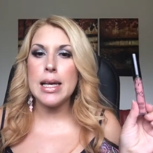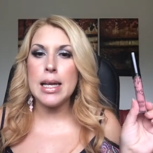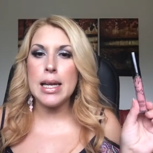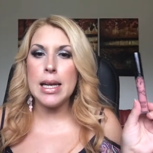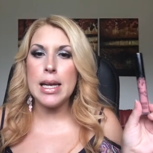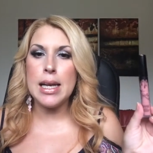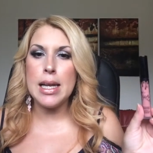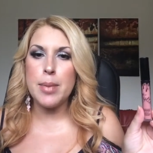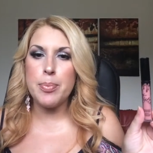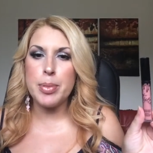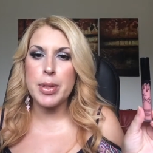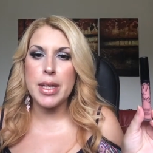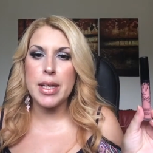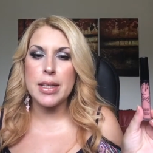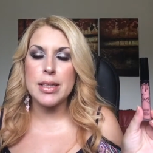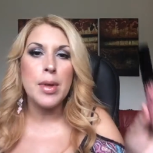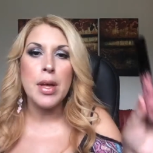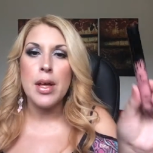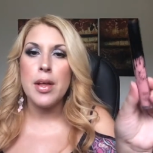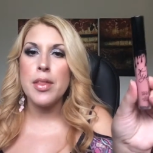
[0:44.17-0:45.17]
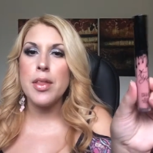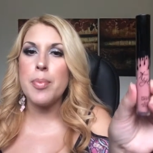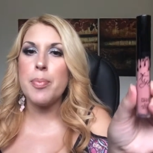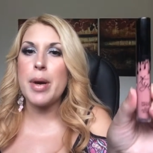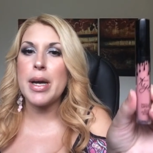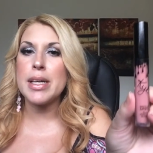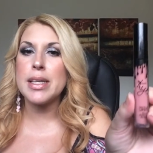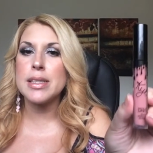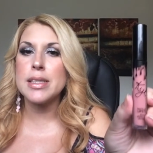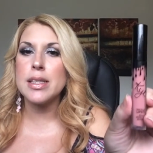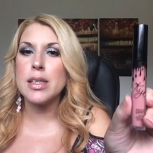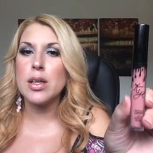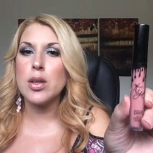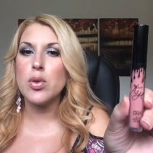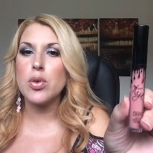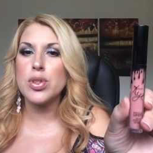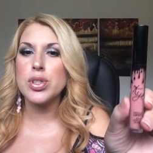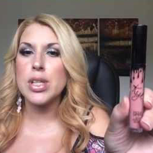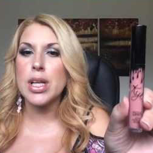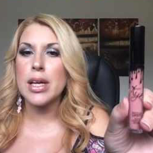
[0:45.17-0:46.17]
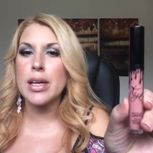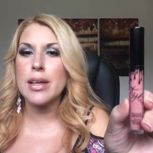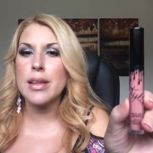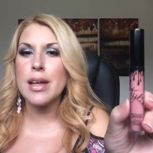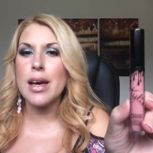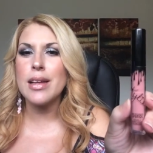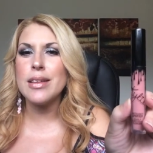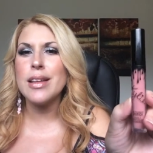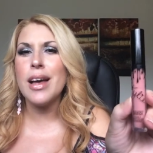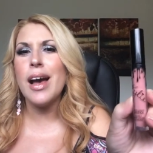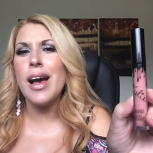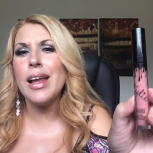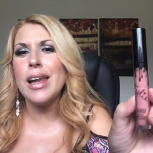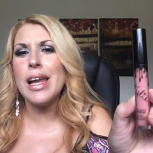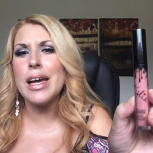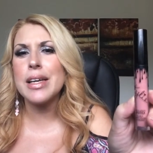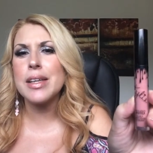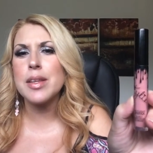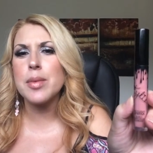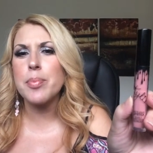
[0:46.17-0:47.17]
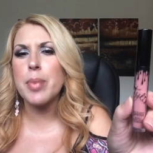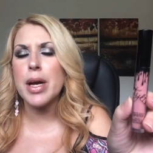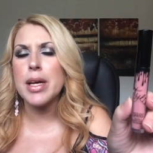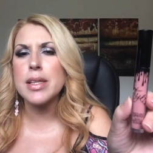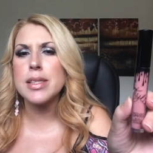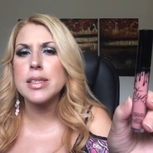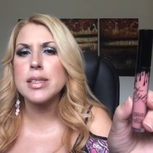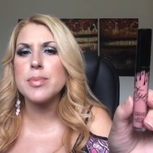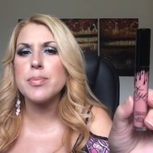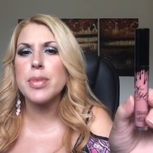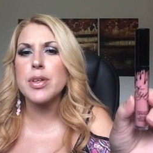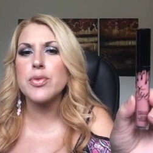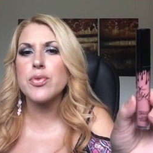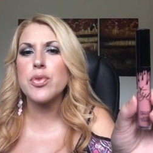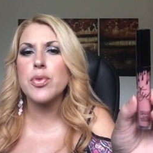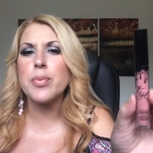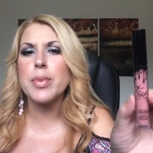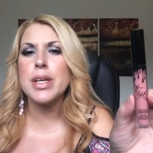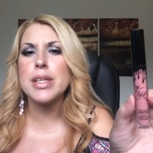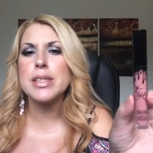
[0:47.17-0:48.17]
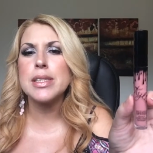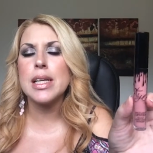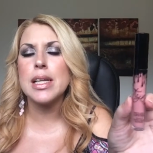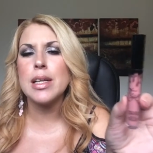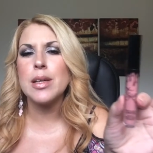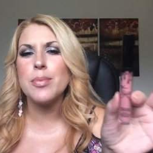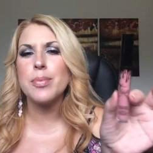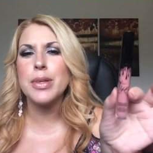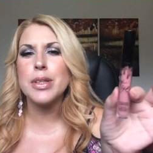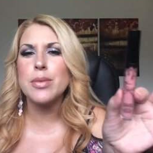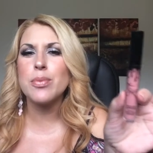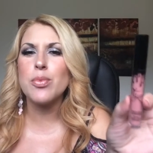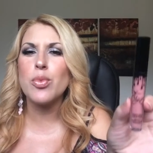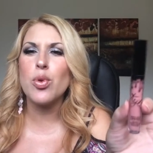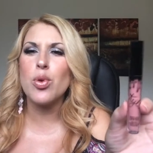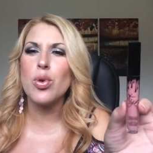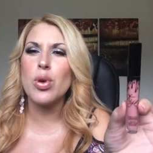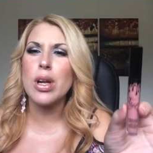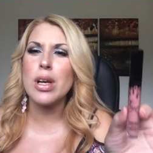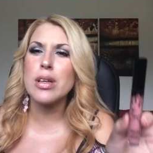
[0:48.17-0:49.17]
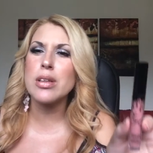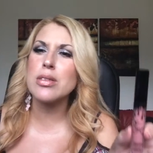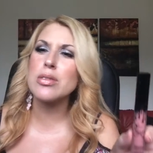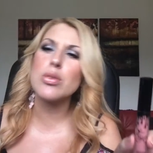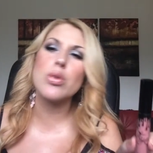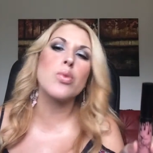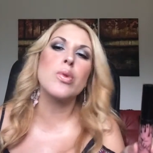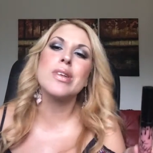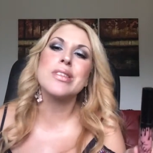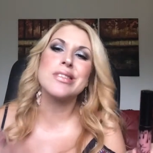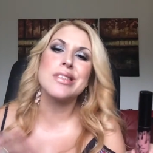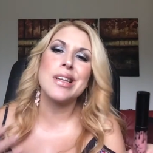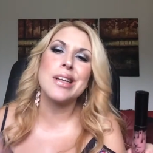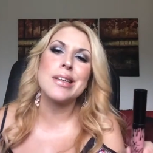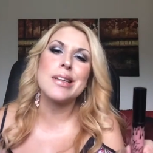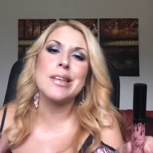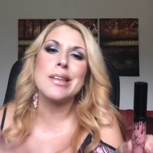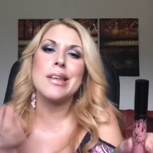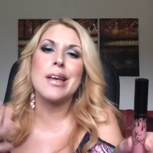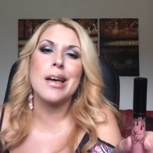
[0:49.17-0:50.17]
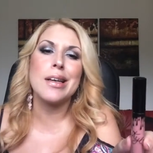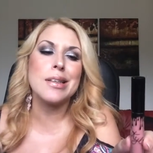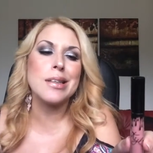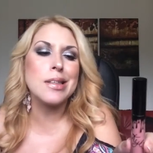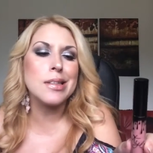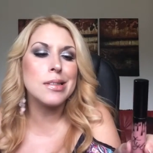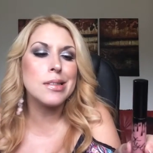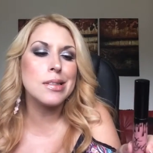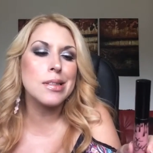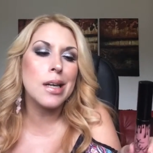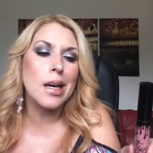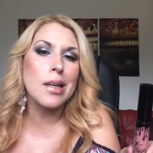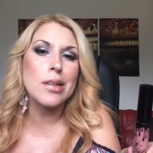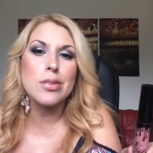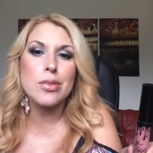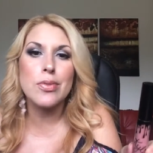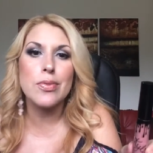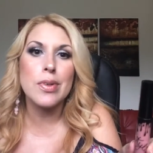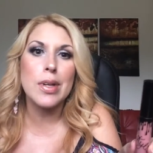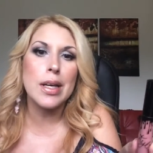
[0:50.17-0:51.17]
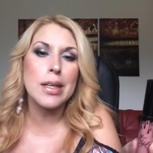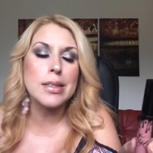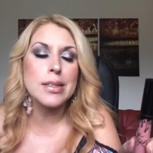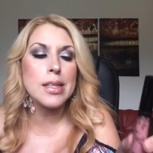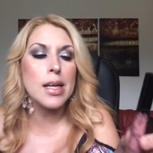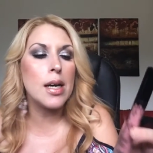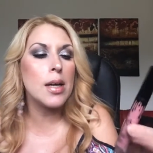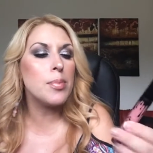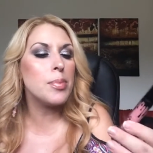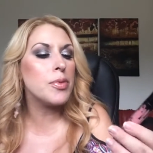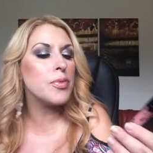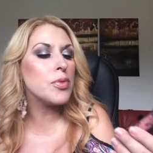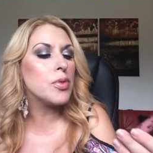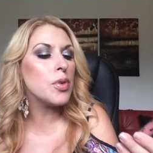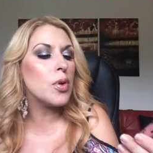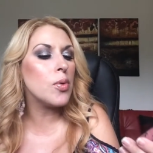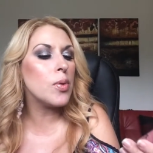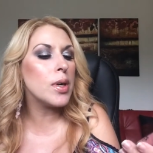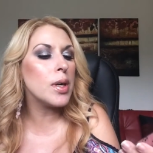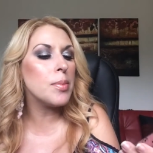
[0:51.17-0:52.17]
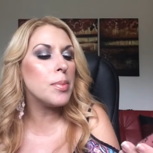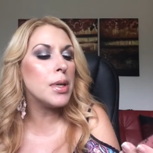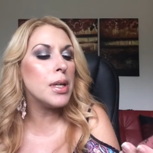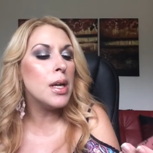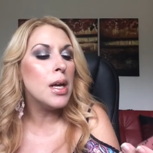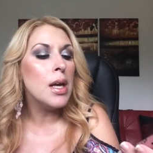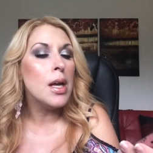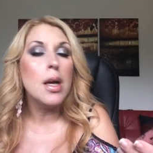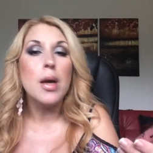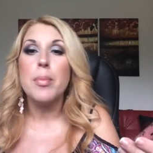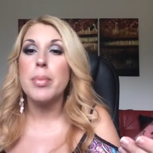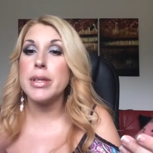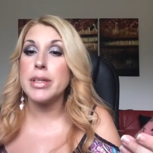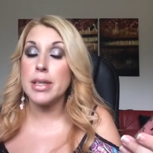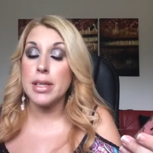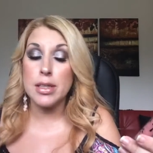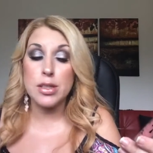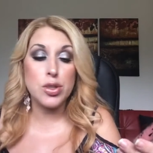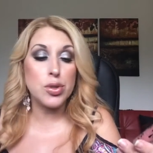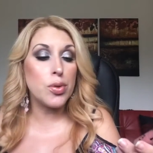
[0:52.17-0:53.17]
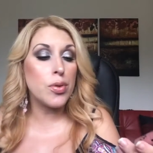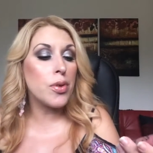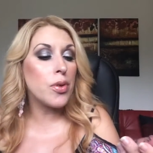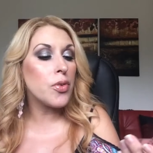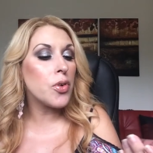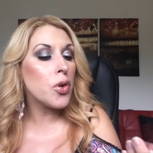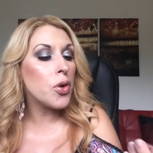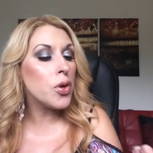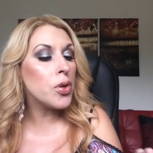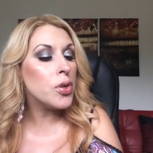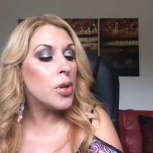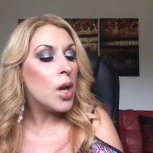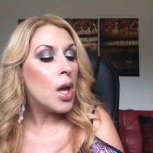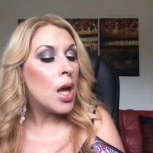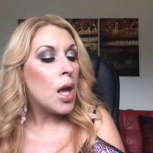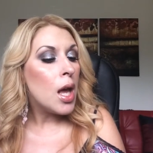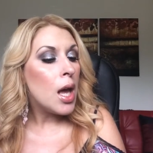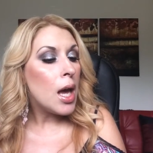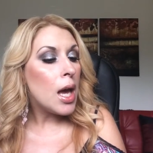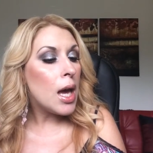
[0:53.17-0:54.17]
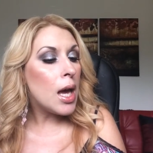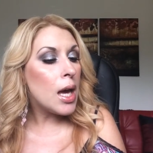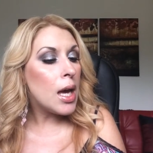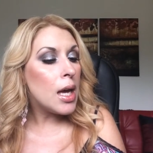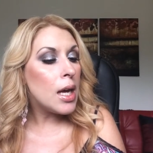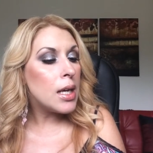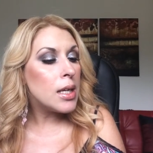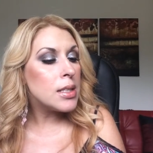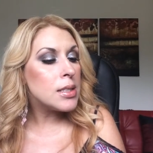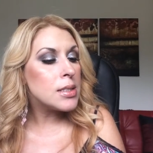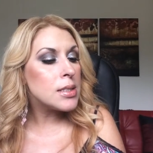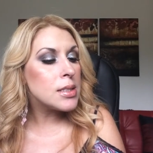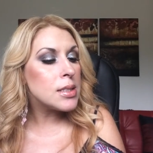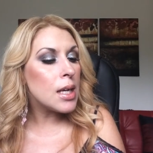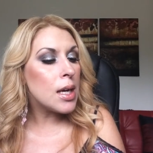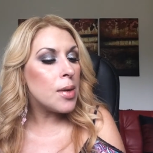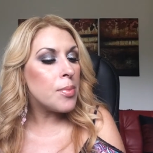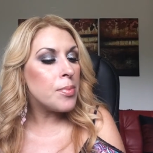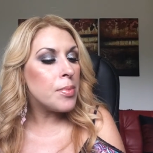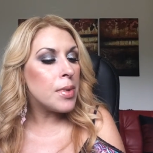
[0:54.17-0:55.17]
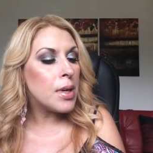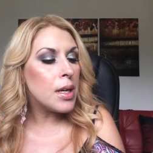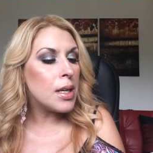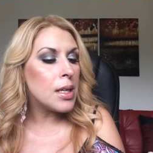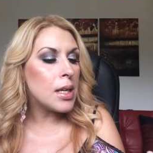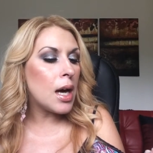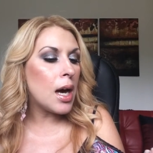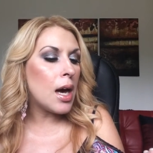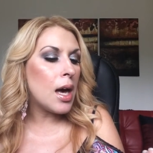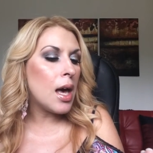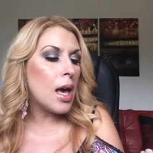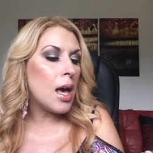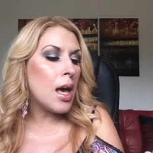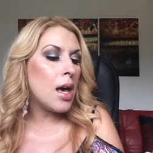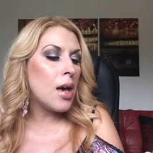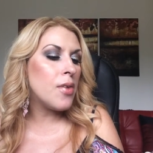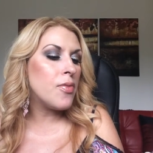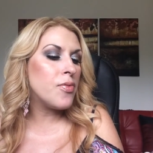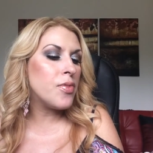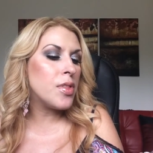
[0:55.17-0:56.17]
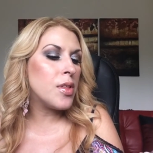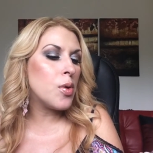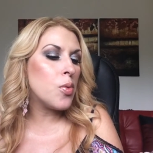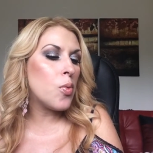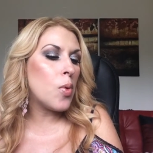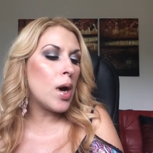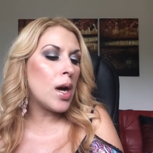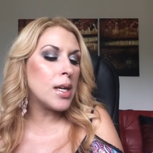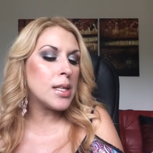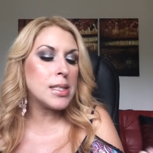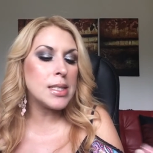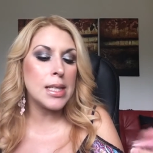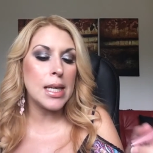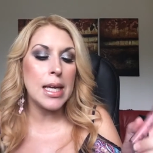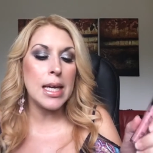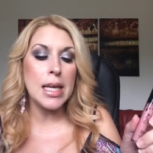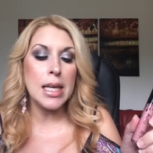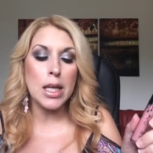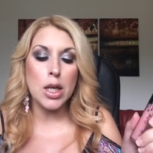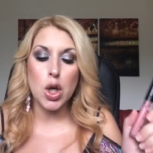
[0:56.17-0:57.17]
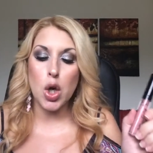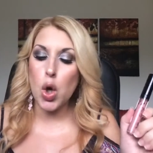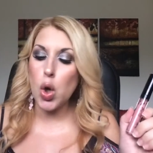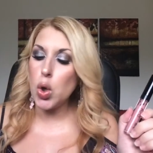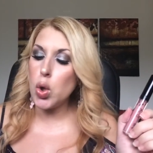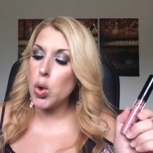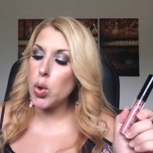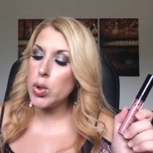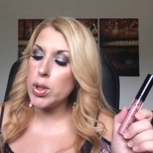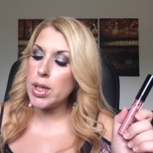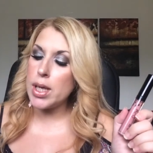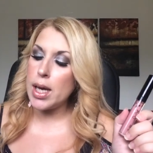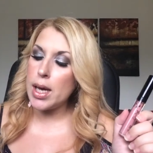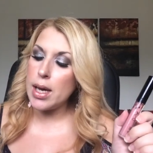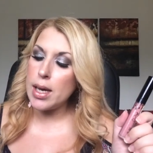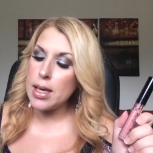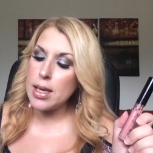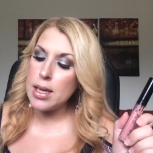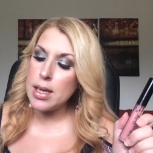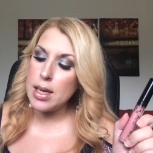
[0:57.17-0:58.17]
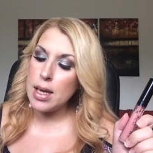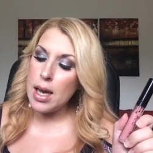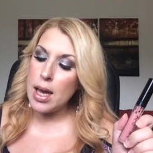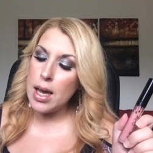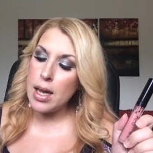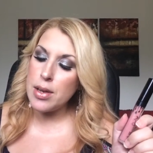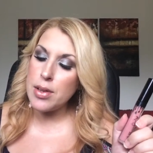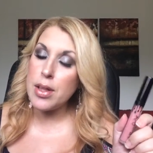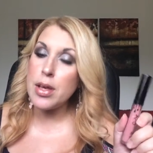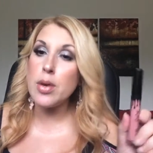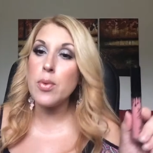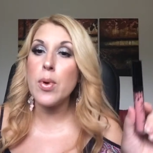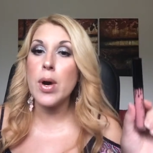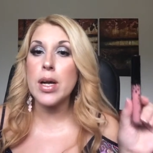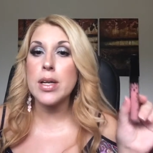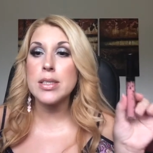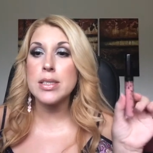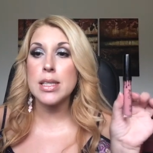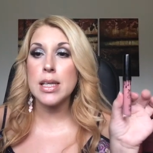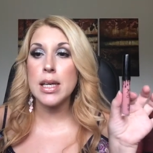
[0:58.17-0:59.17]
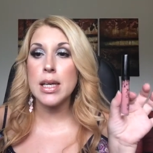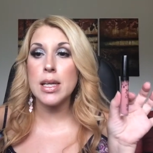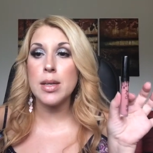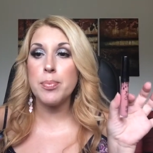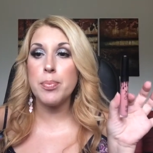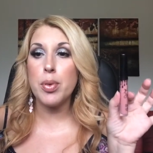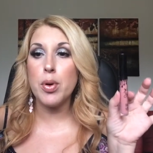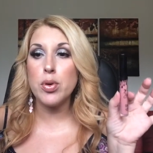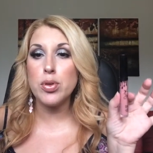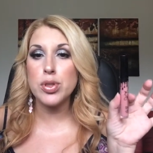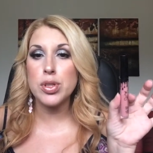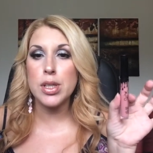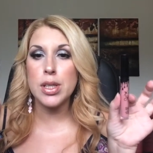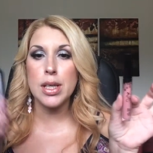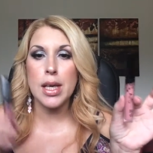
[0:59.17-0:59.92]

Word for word: Lip Kit. The packaging looks like that. I like the packaging, but for me it's a little bit more like towards like Yankees kind of like type, if you know what I mean. But each to their own. And I have the ones in Koko K and the ones in Posie